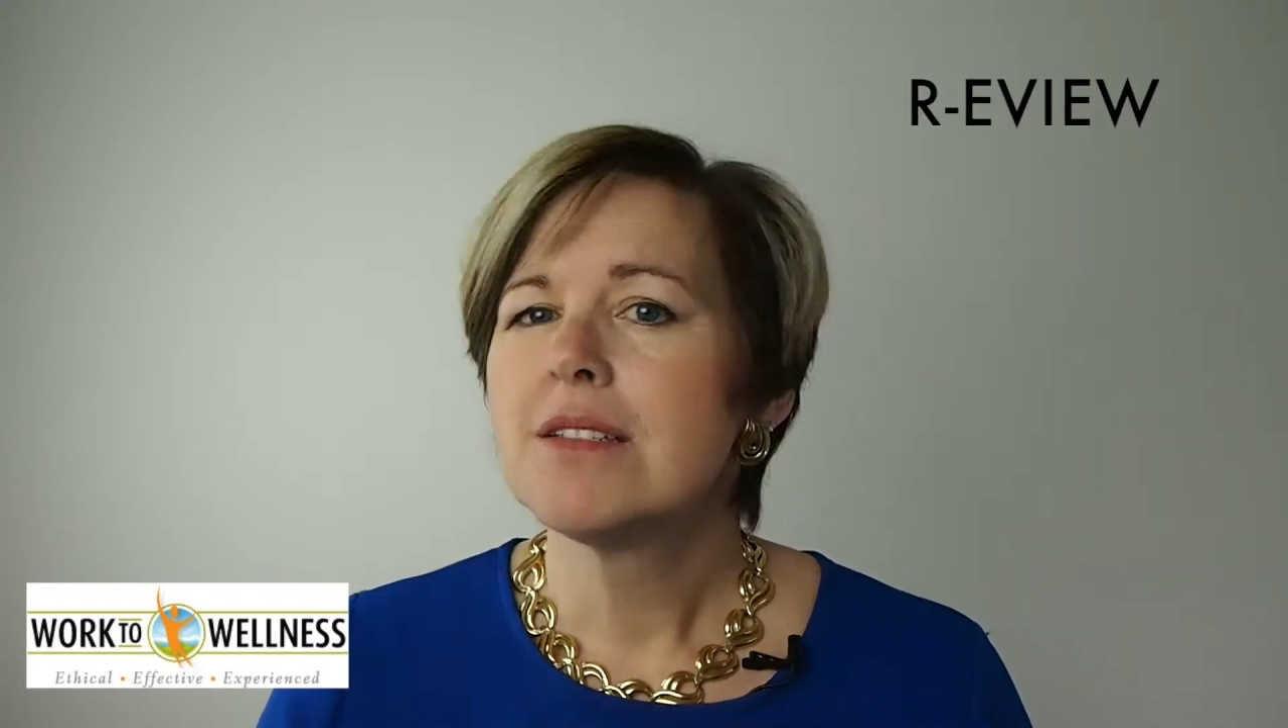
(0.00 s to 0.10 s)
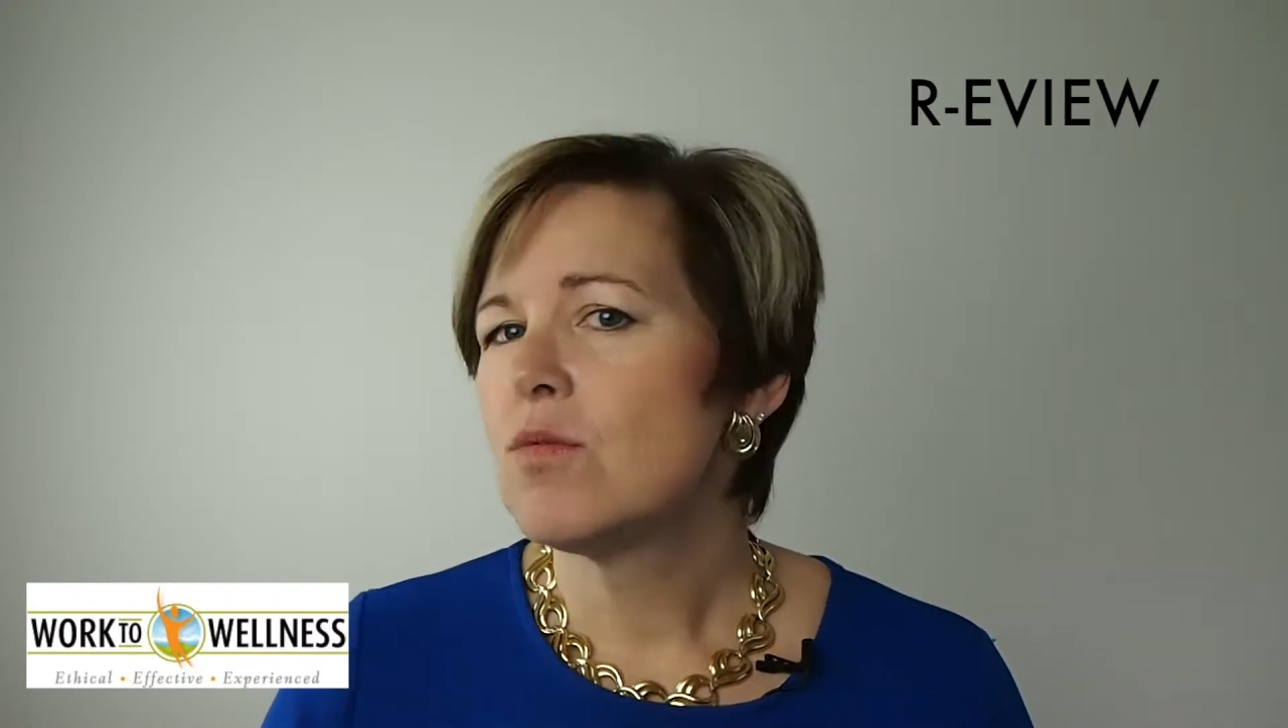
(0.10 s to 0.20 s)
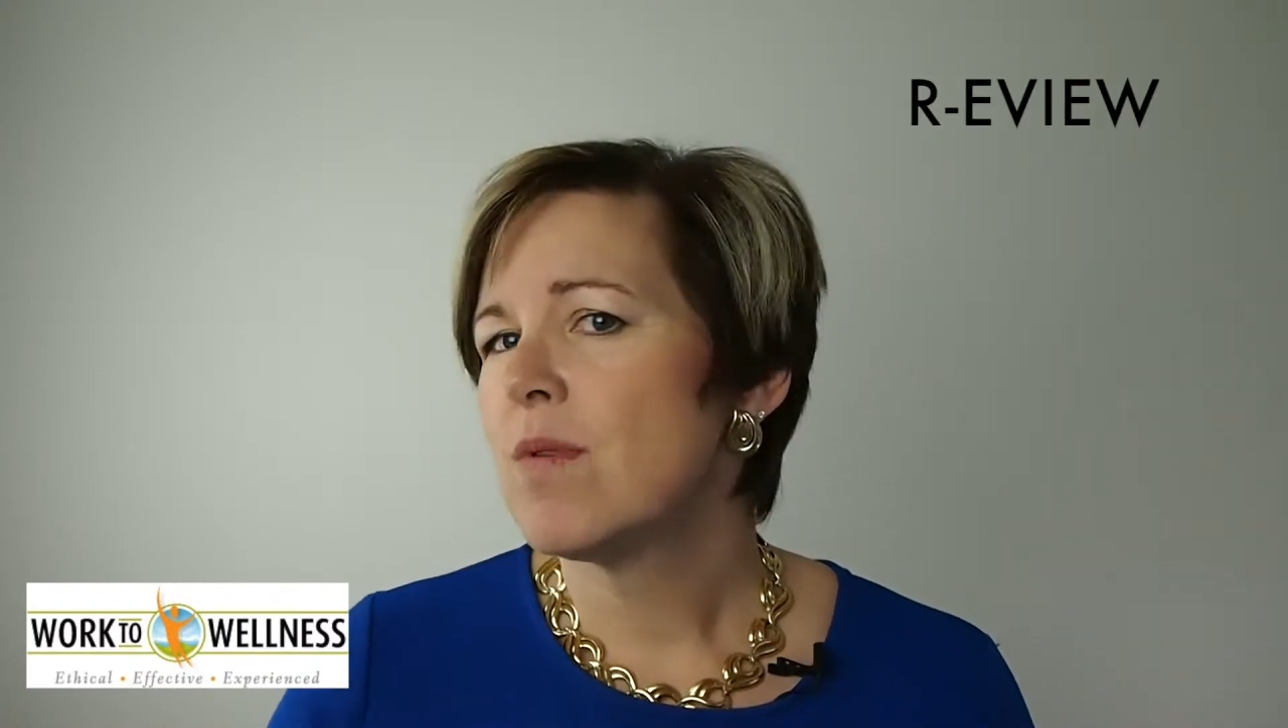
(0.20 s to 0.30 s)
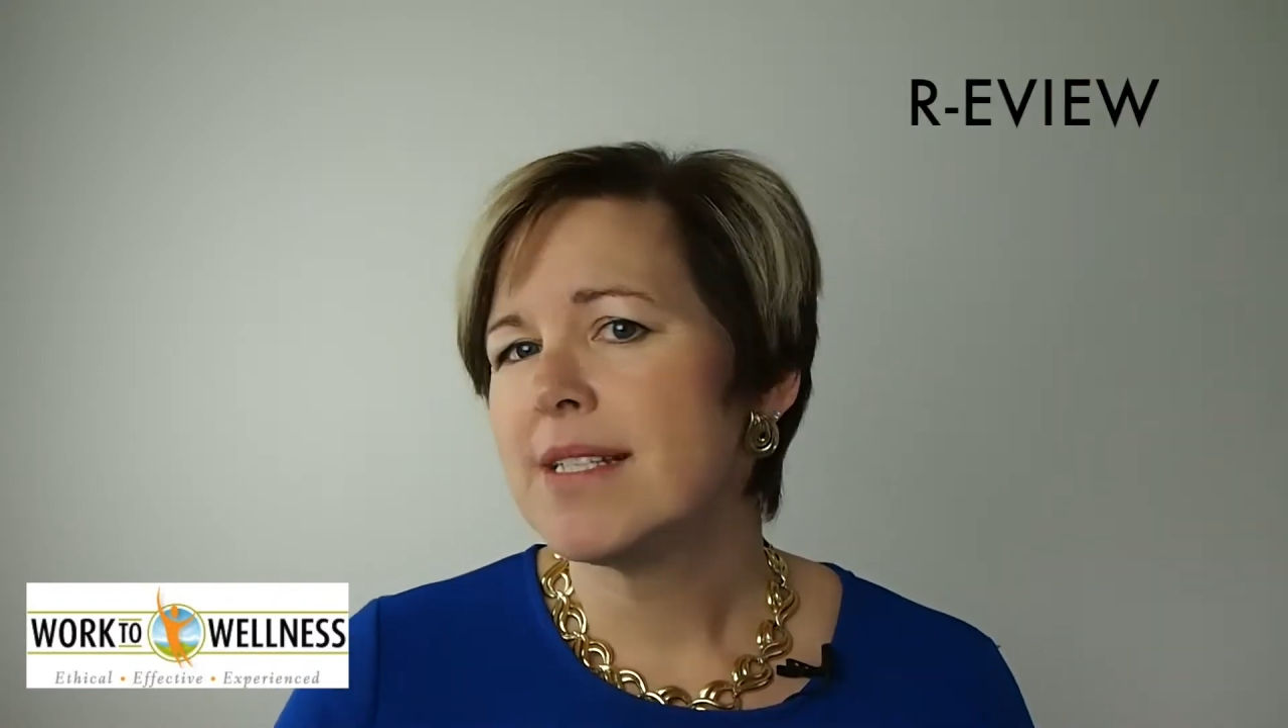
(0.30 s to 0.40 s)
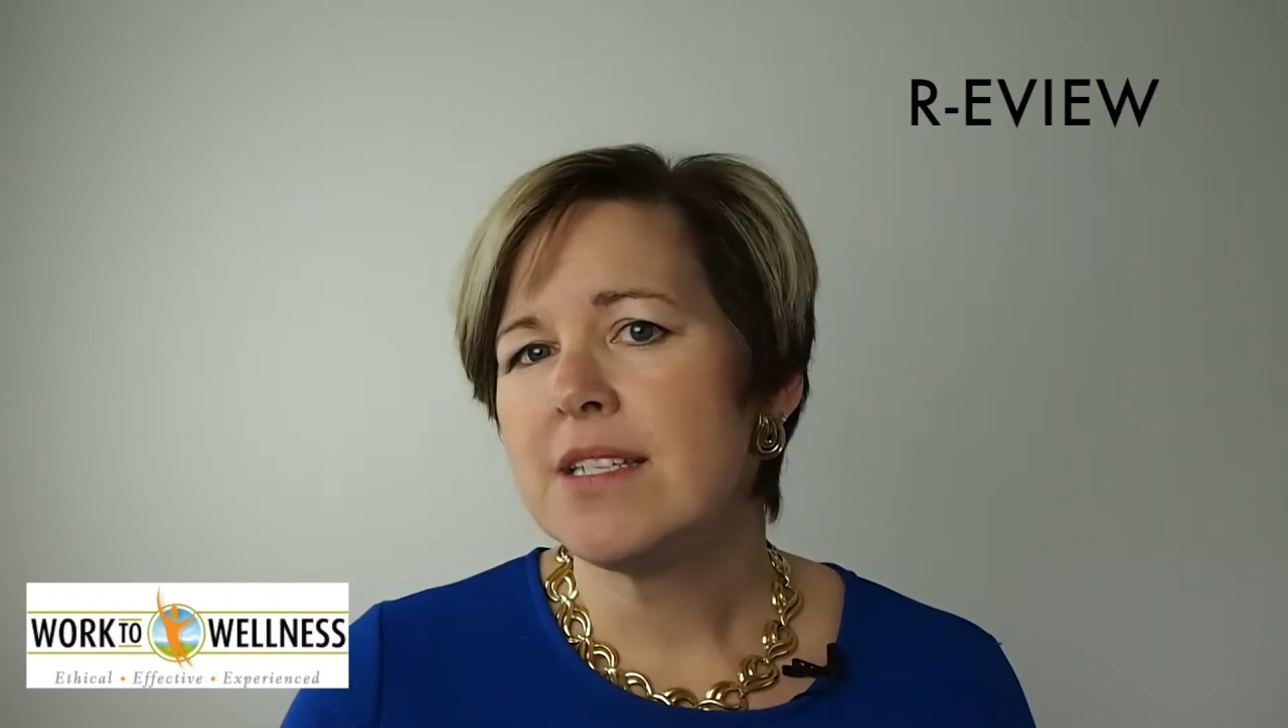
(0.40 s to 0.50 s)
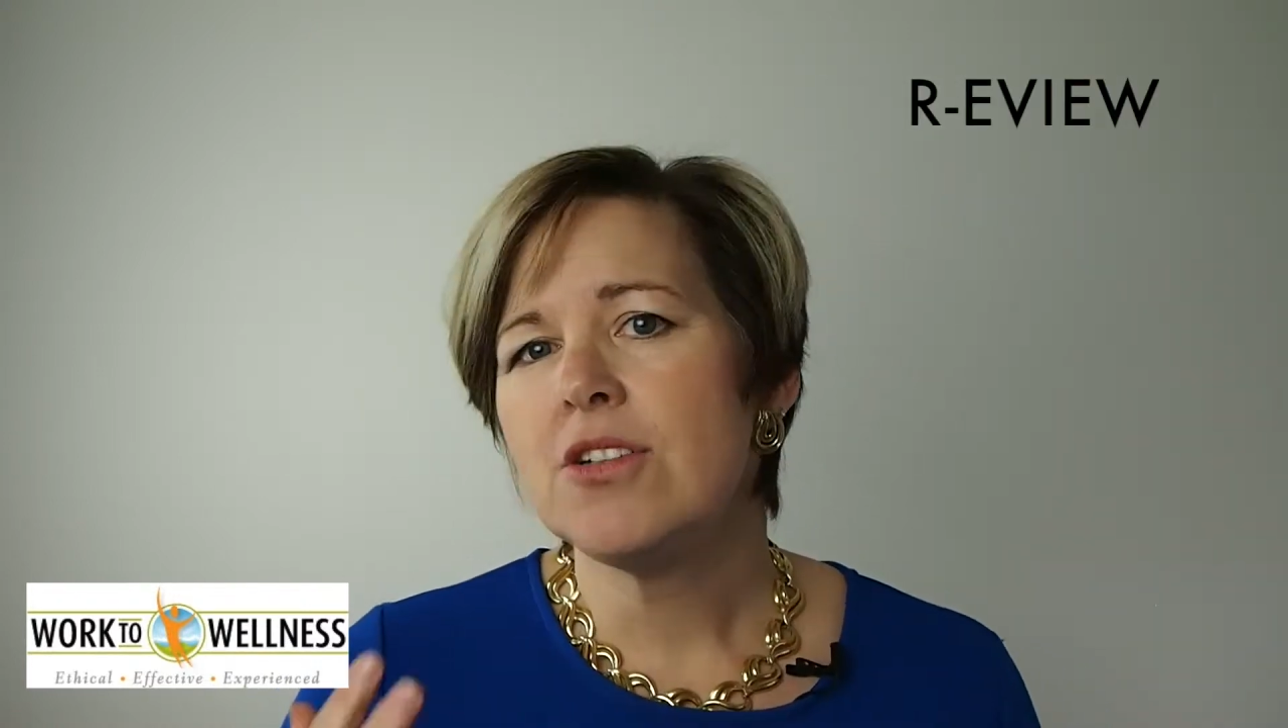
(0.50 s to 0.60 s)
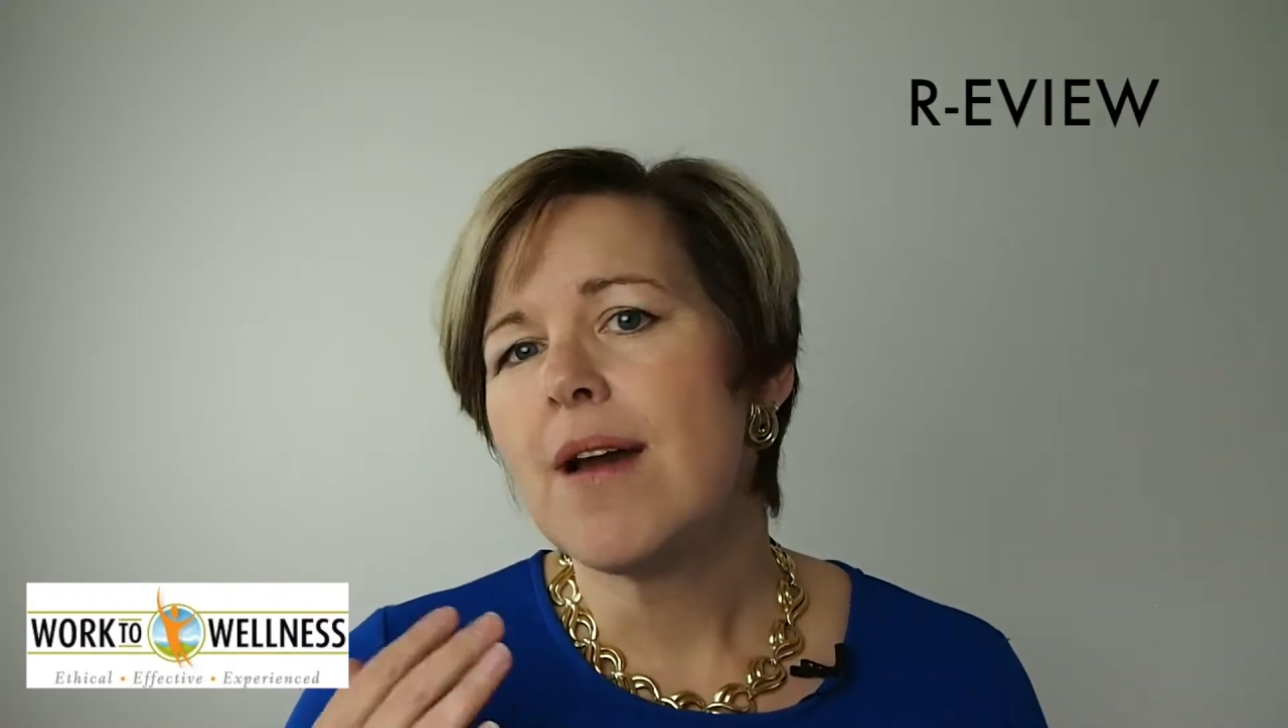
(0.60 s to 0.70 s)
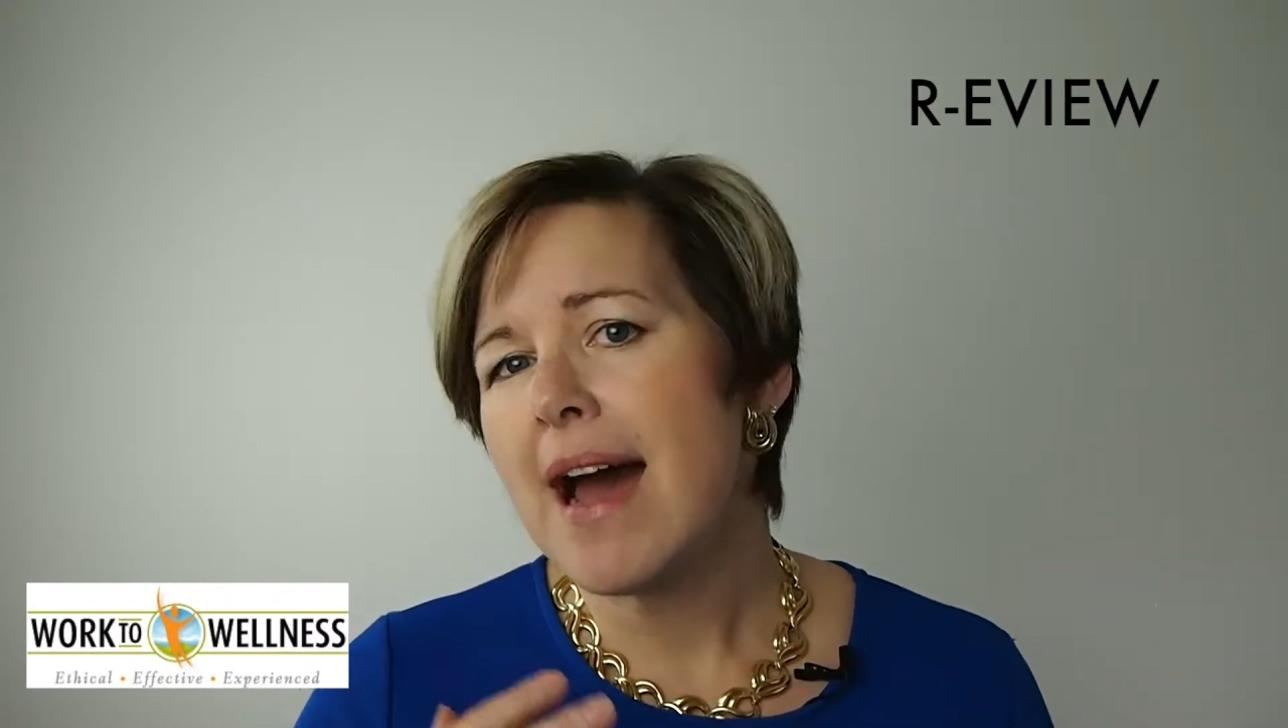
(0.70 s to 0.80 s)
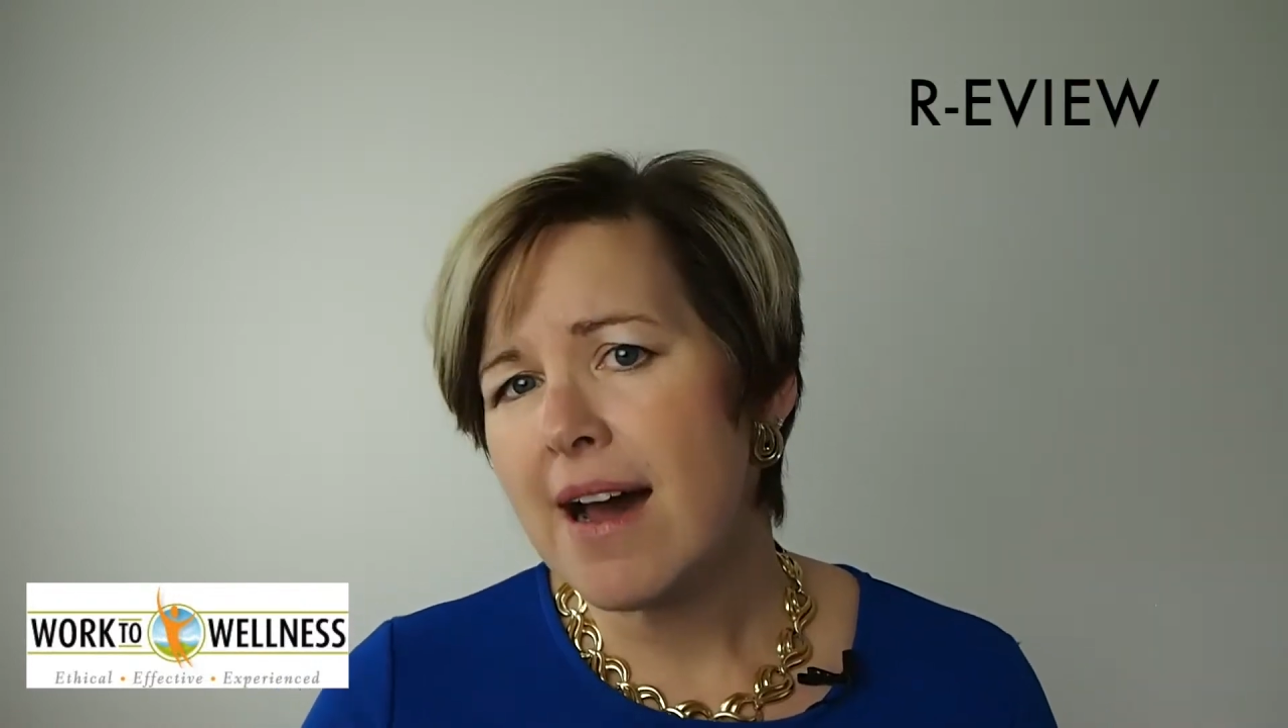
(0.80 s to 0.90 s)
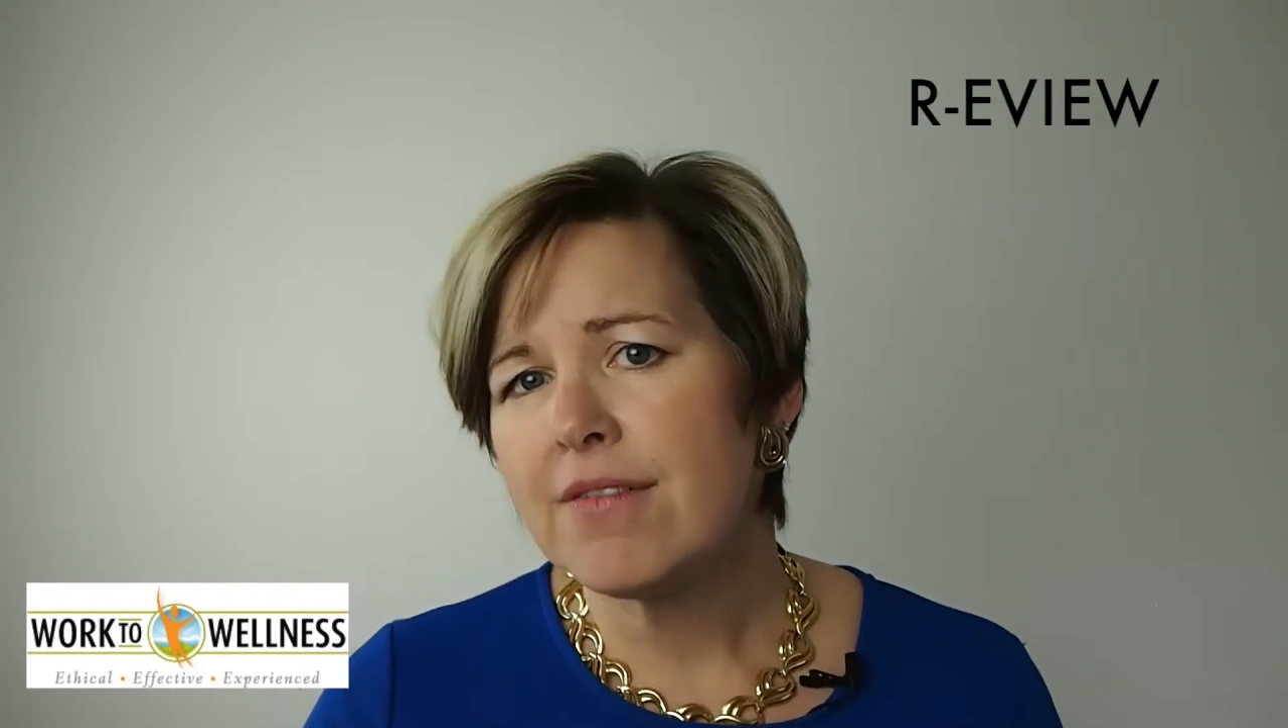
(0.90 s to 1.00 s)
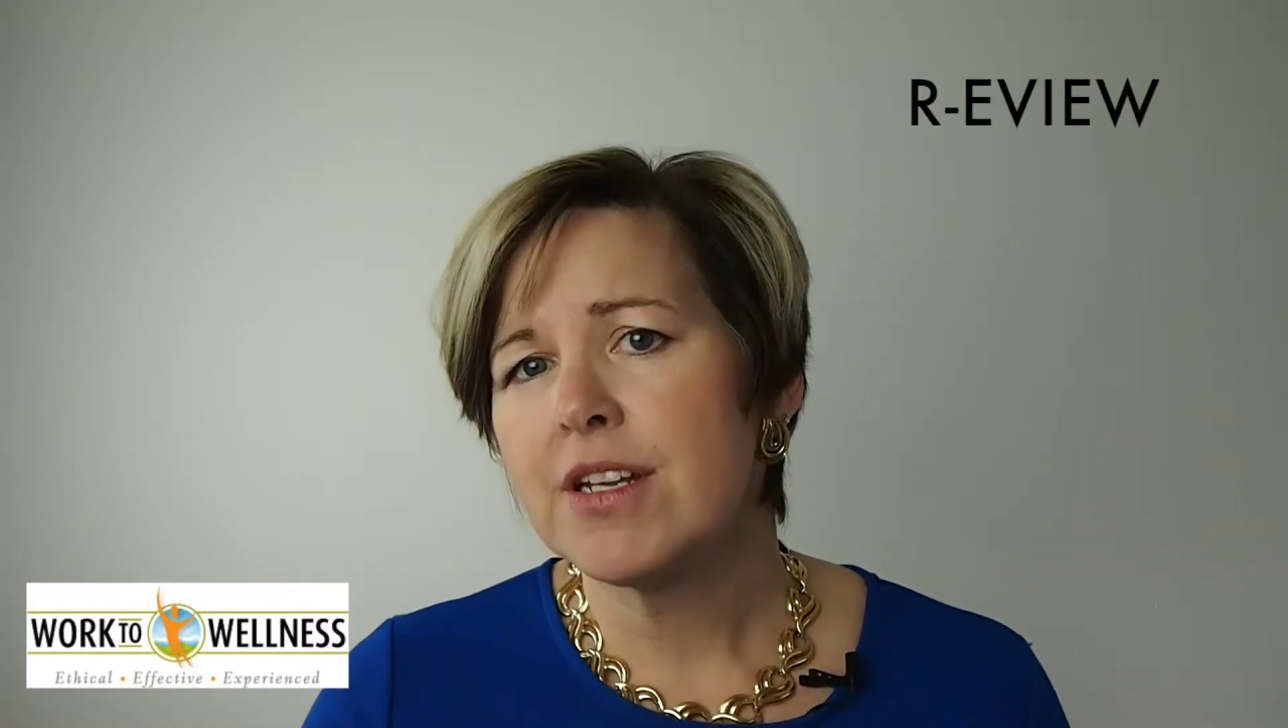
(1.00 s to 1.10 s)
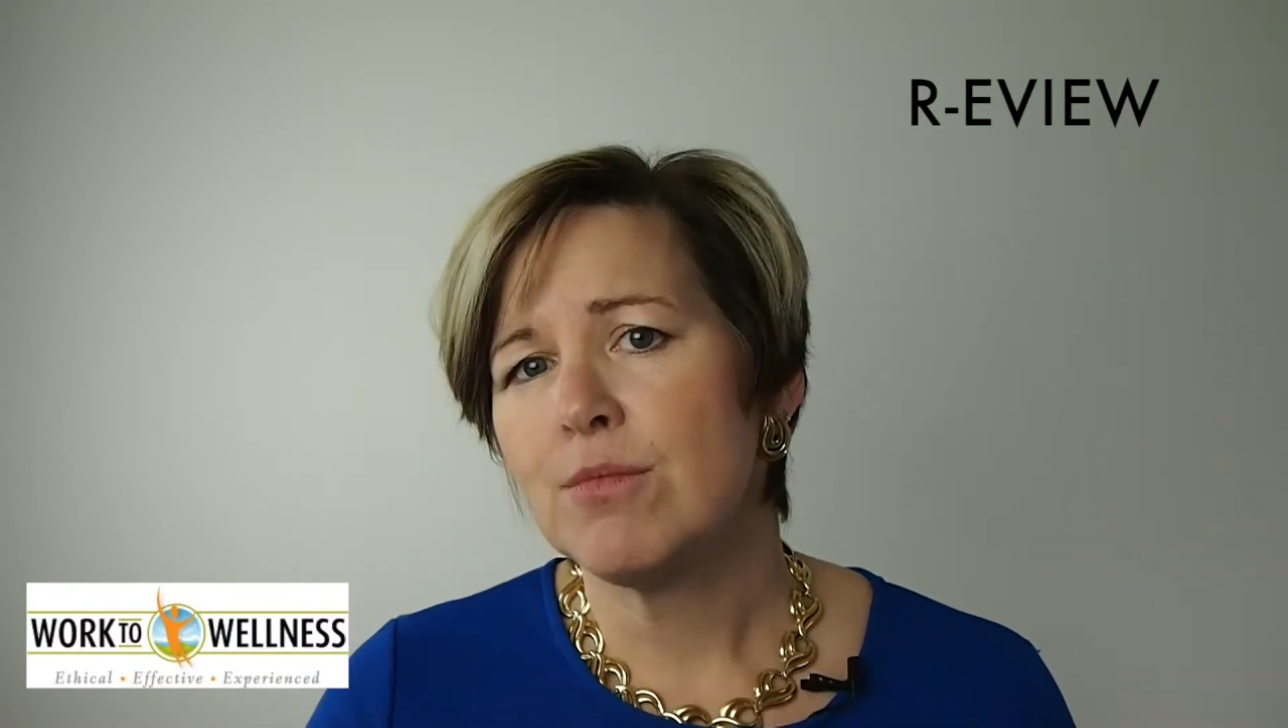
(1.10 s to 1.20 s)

So once you have